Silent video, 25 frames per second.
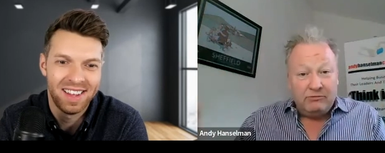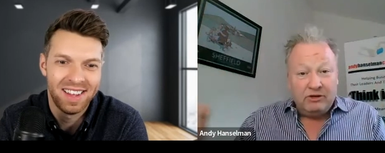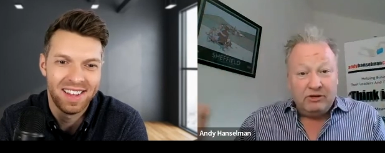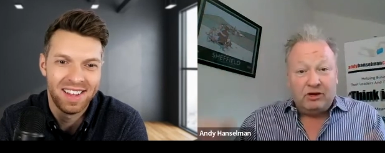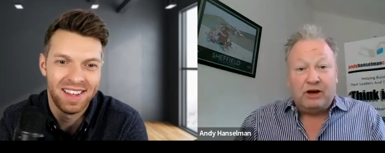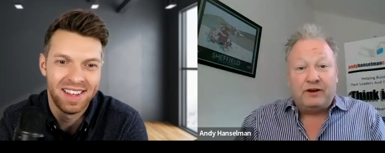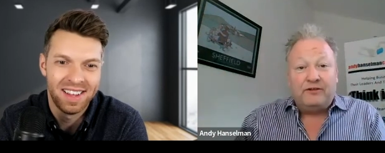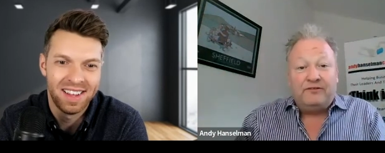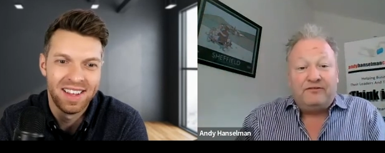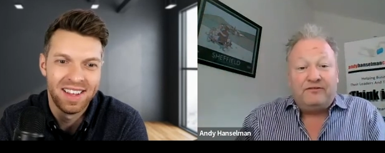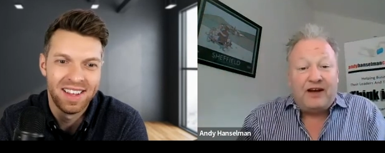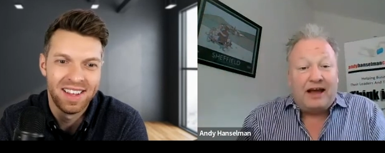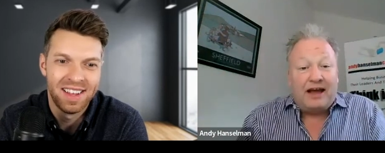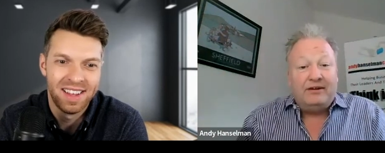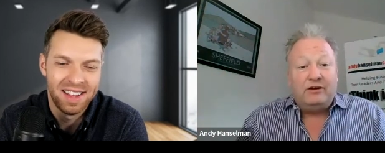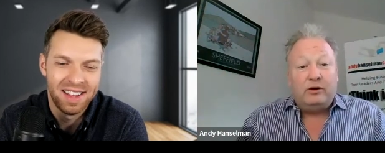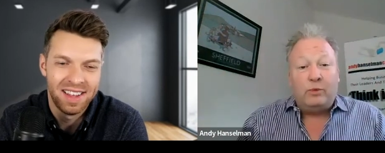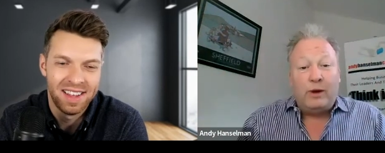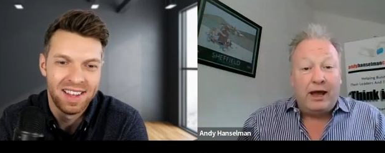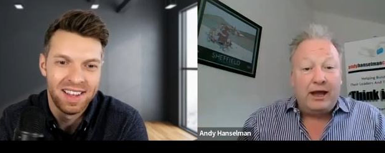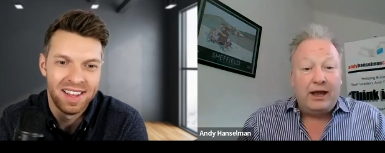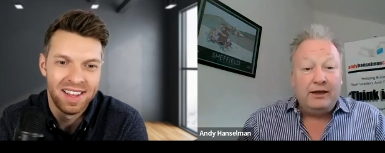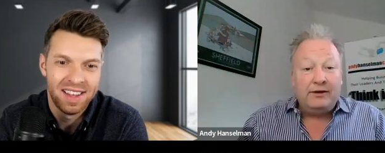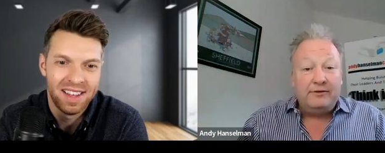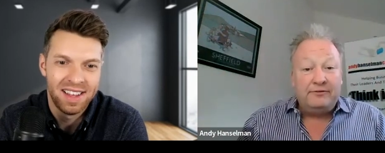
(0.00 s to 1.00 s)
Speaker 1: you've got to find a
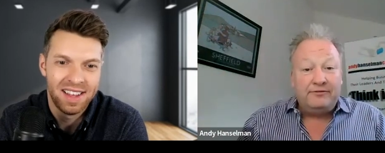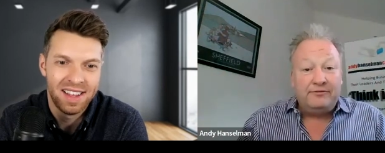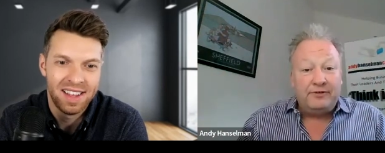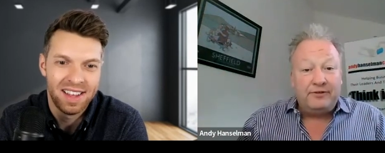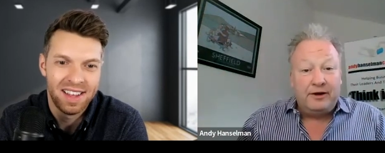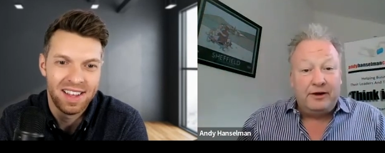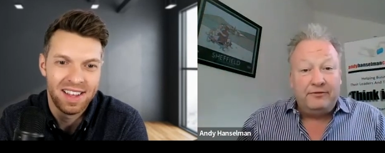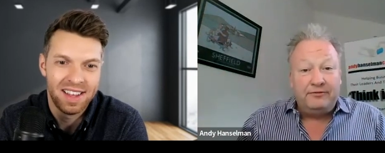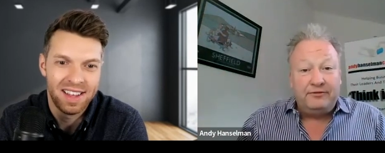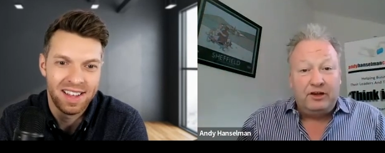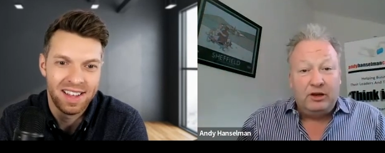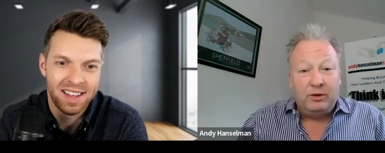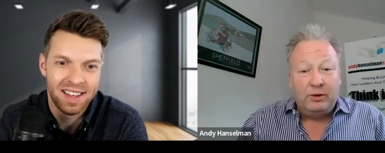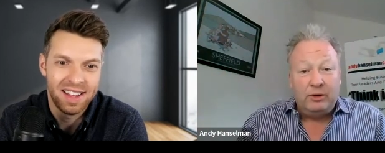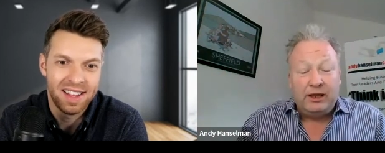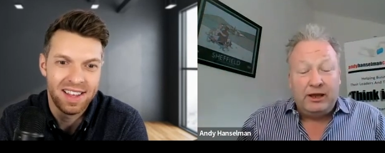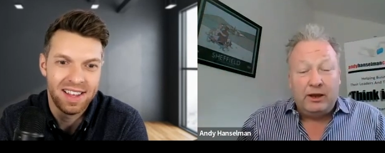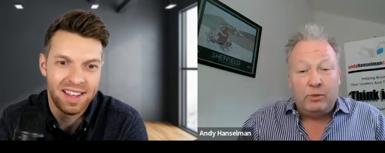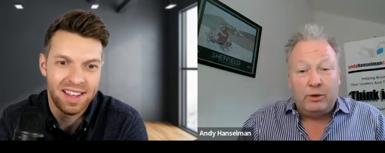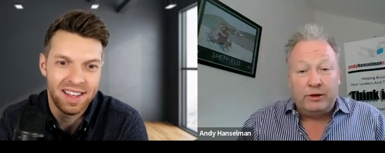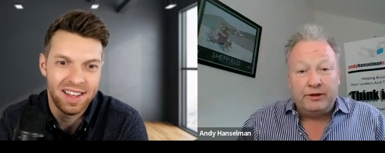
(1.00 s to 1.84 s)
way of doing it.